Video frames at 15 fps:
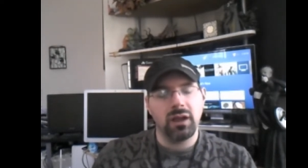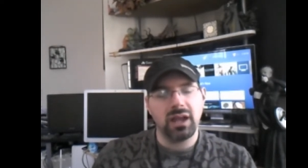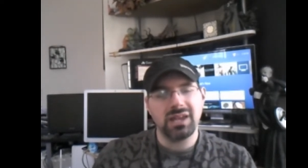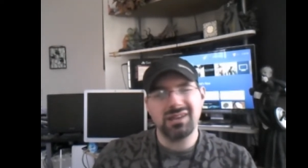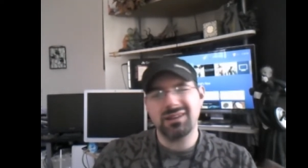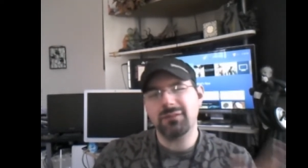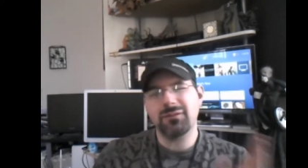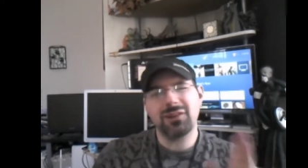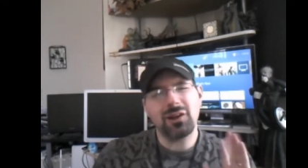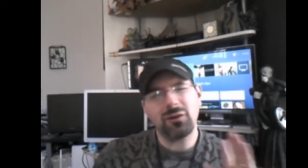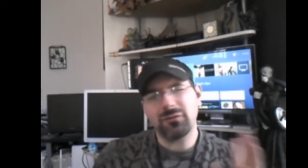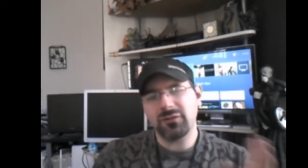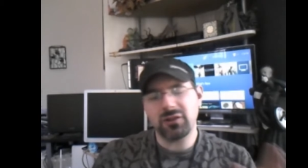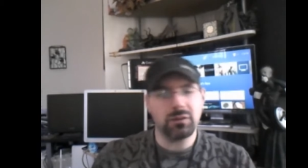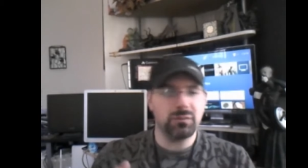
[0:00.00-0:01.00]
And you never know
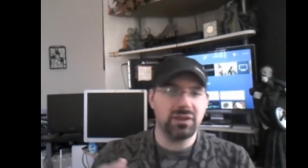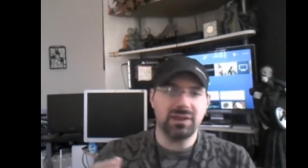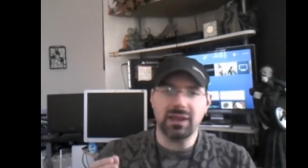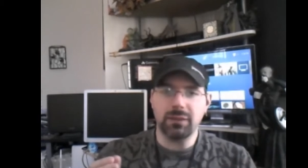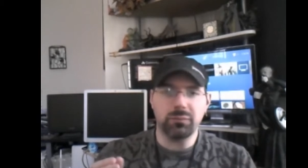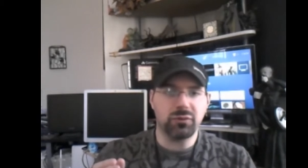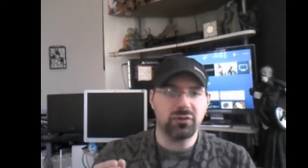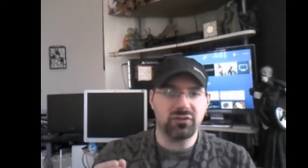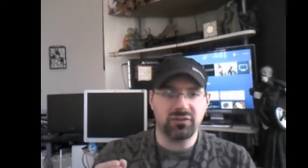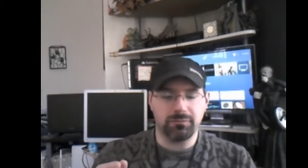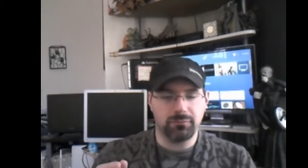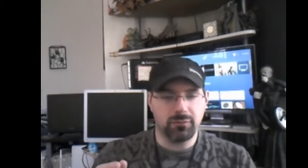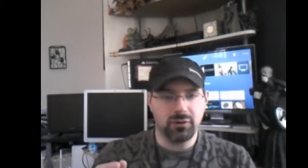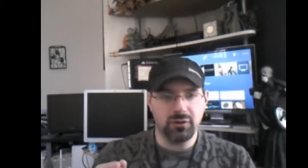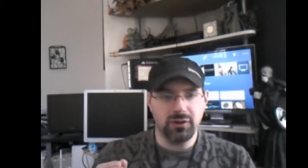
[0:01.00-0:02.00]
if you're going to meet that person.
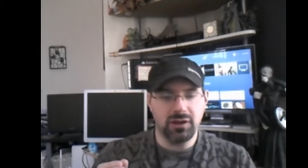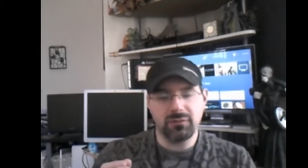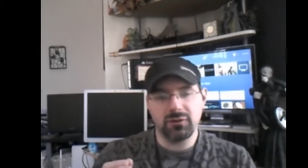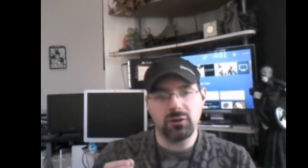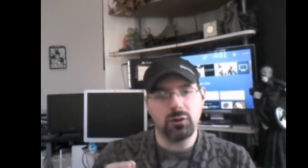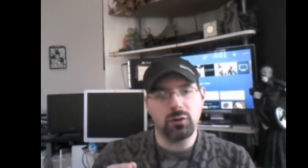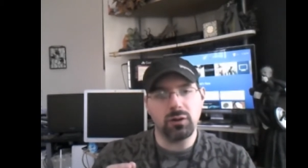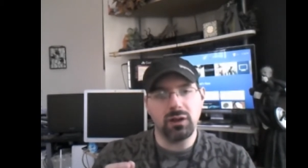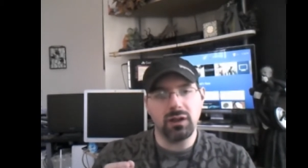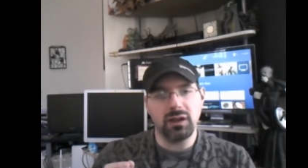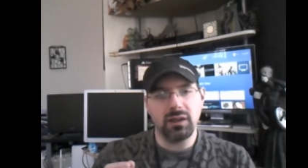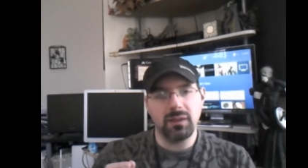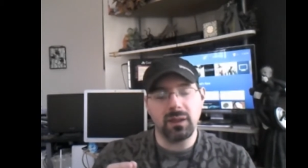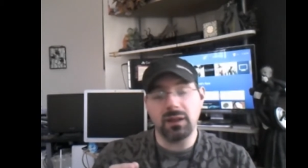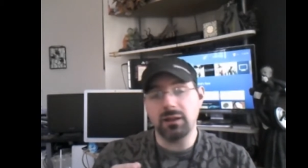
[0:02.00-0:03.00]
You never know.
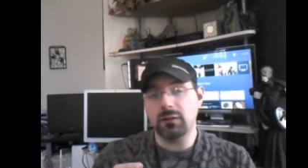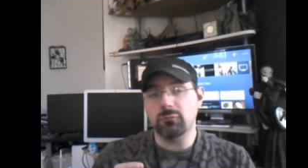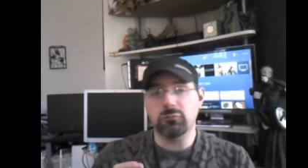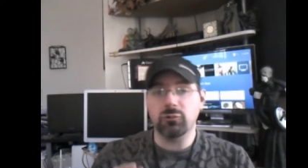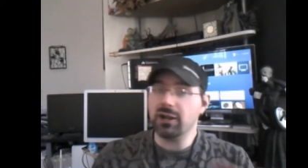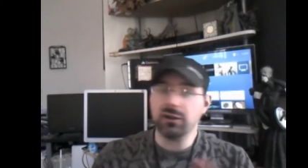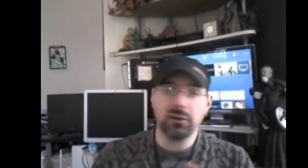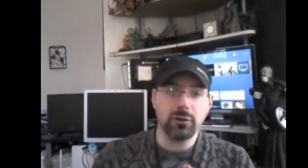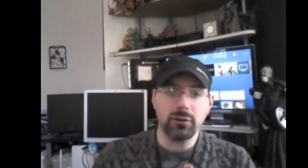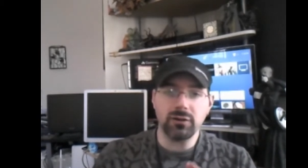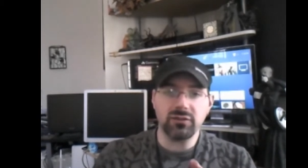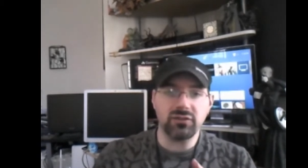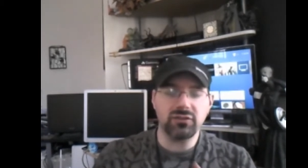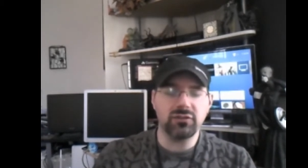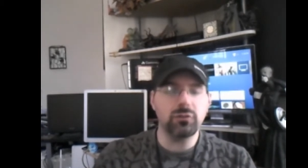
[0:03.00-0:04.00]
Uh, rare
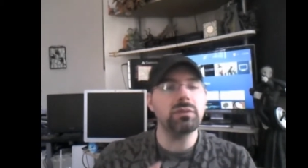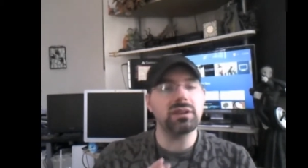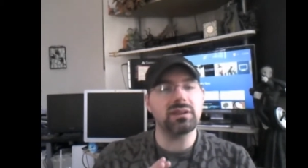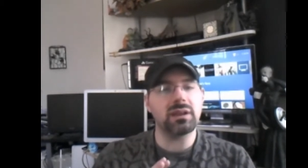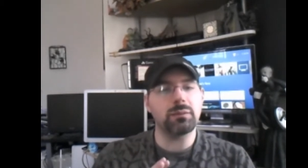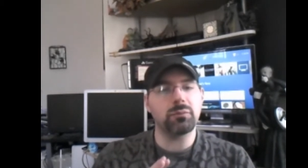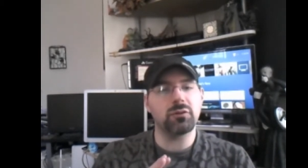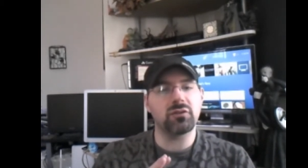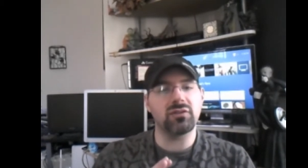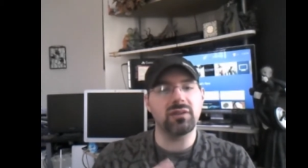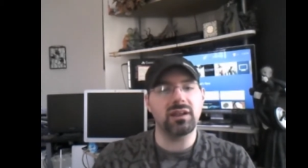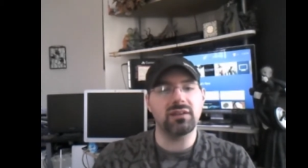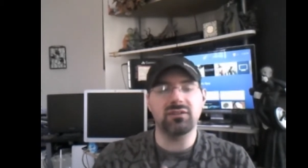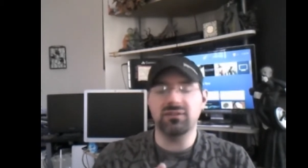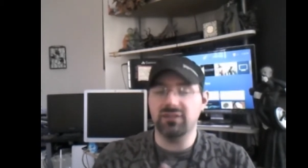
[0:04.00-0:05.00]
occurrences, you meet that person
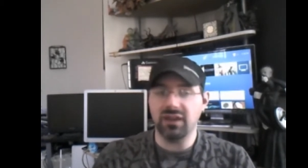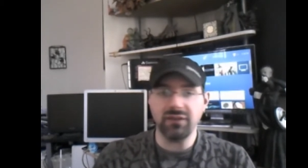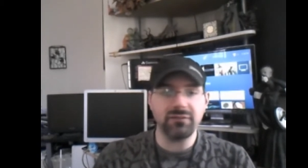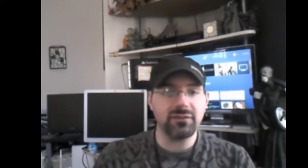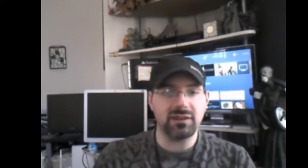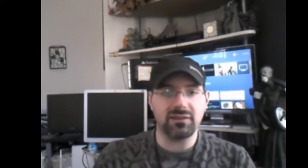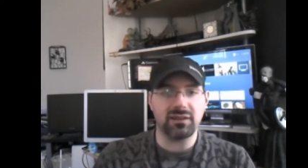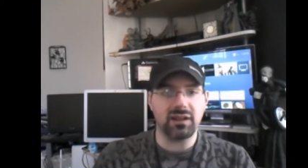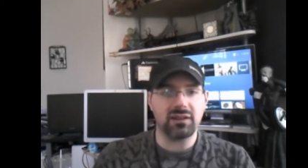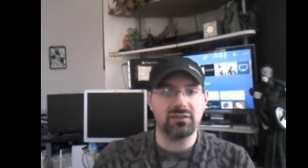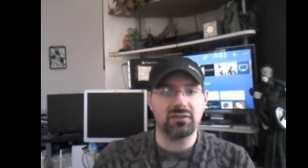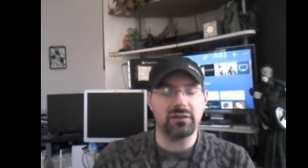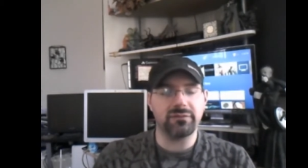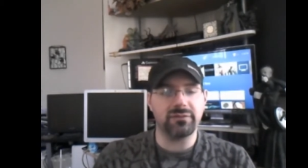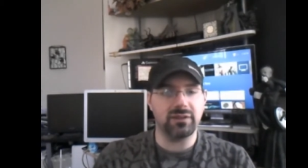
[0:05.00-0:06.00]
that's definitely into that
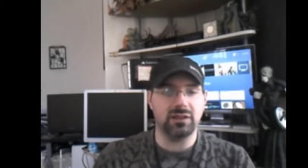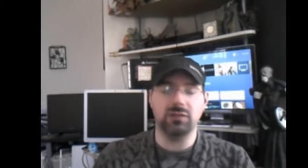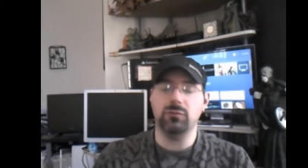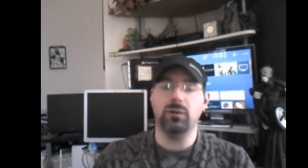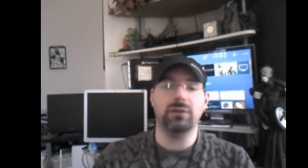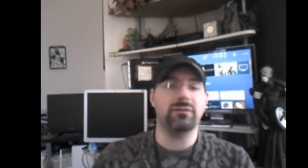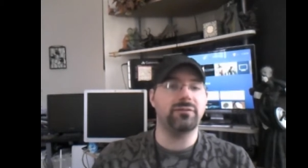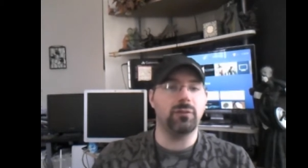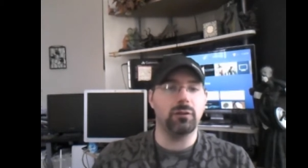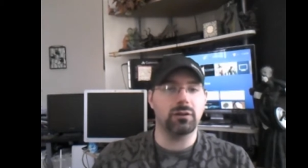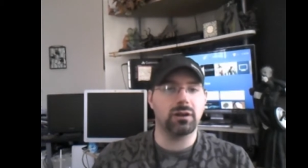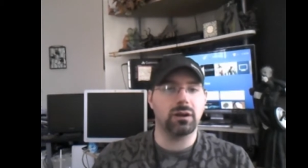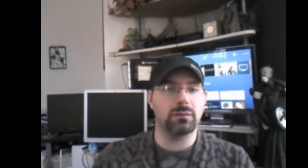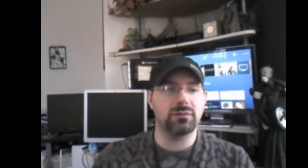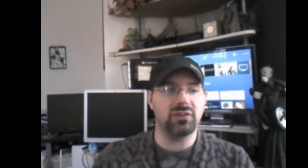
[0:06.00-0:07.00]
stuff, and then you have a full
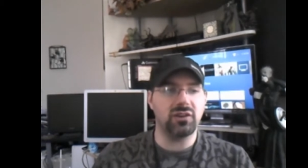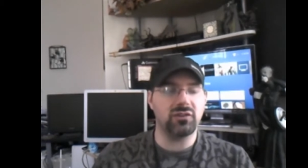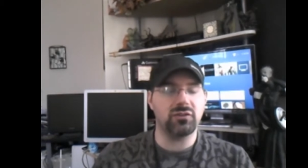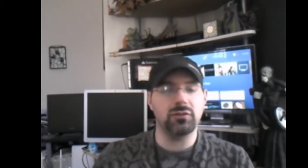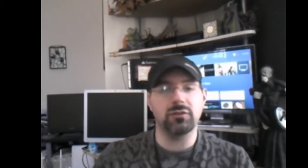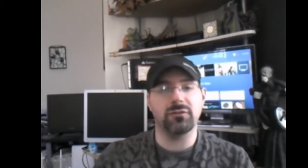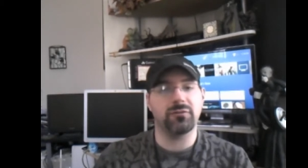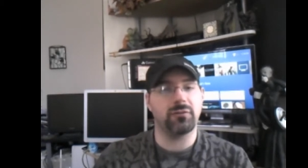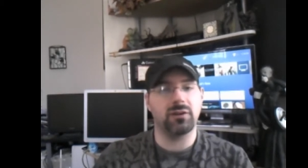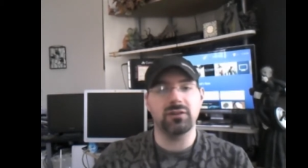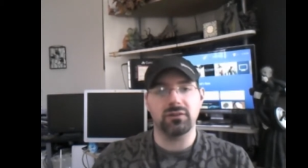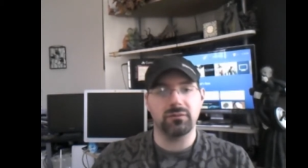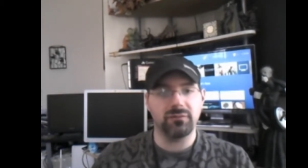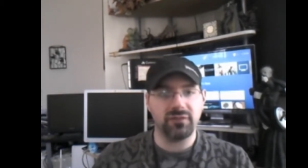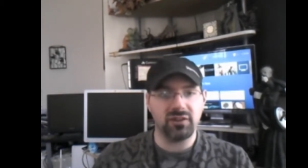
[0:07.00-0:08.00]
on conversation. Your
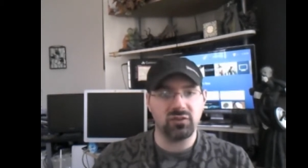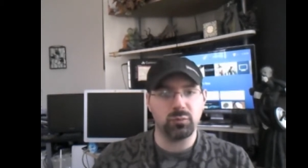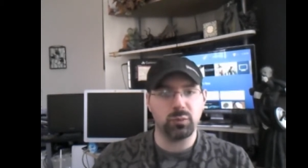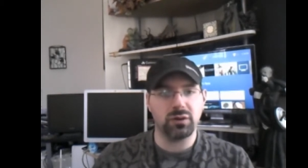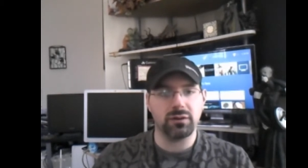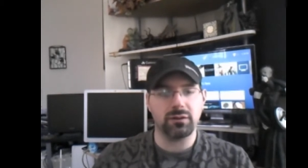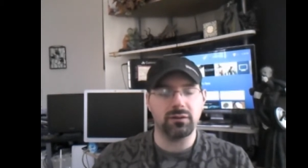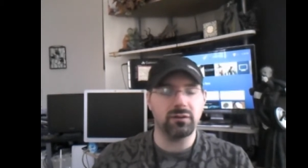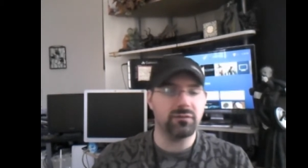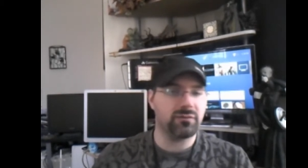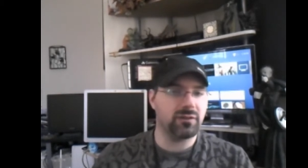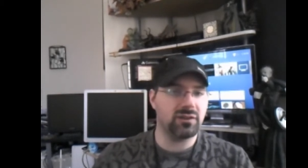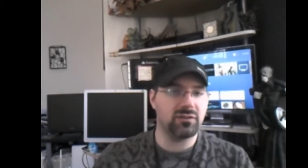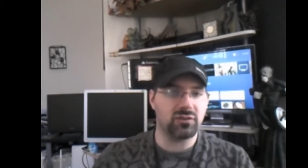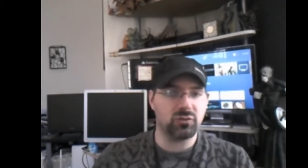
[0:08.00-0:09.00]
friends on Facebook or your
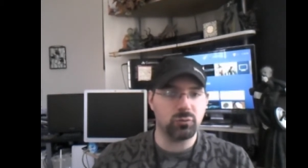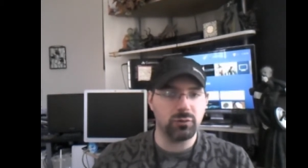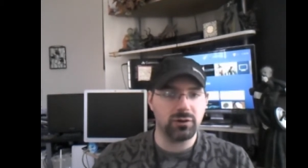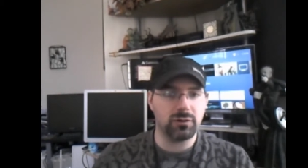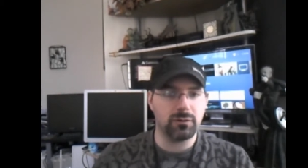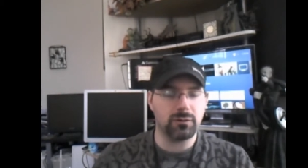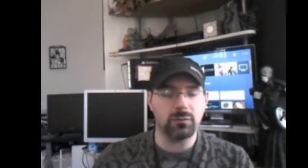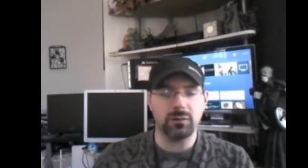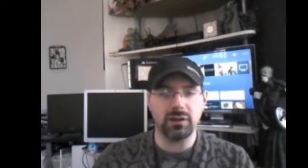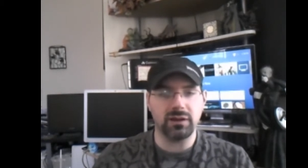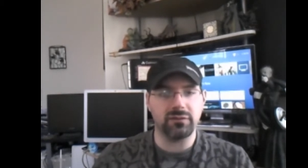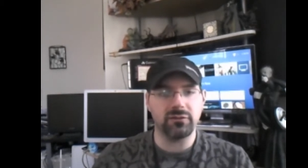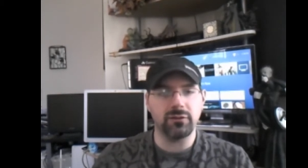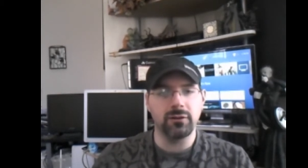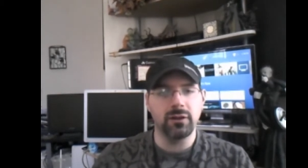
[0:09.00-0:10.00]
friends on Twitter or
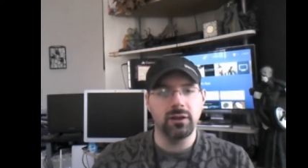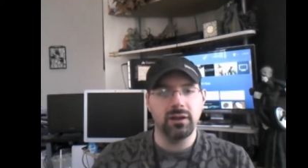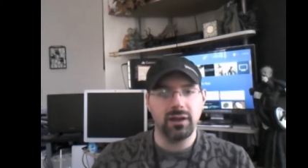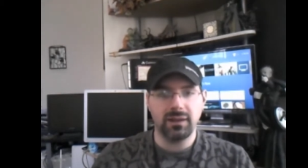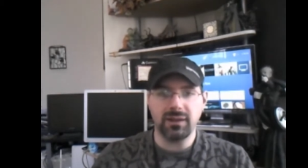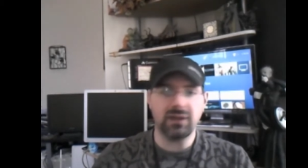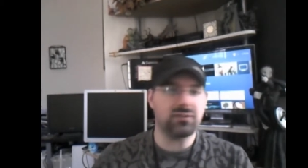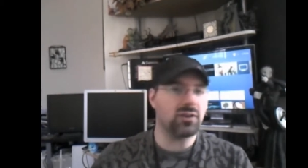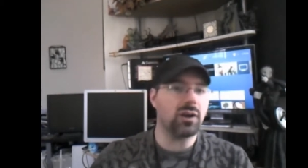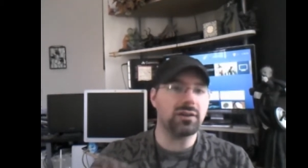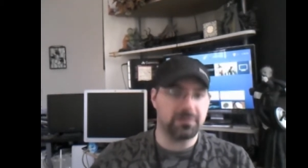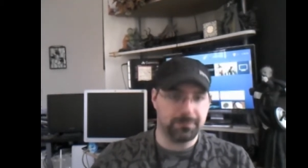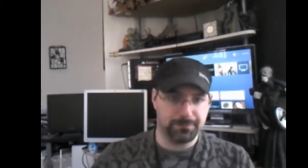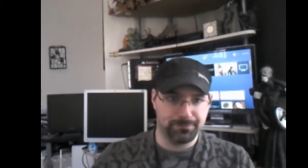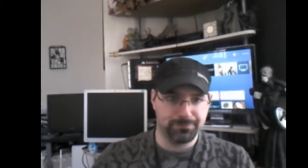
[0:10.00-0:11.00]
whatever, and that's
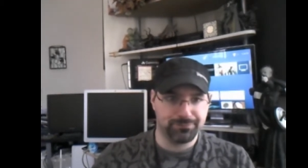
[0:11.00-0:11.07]
awesome.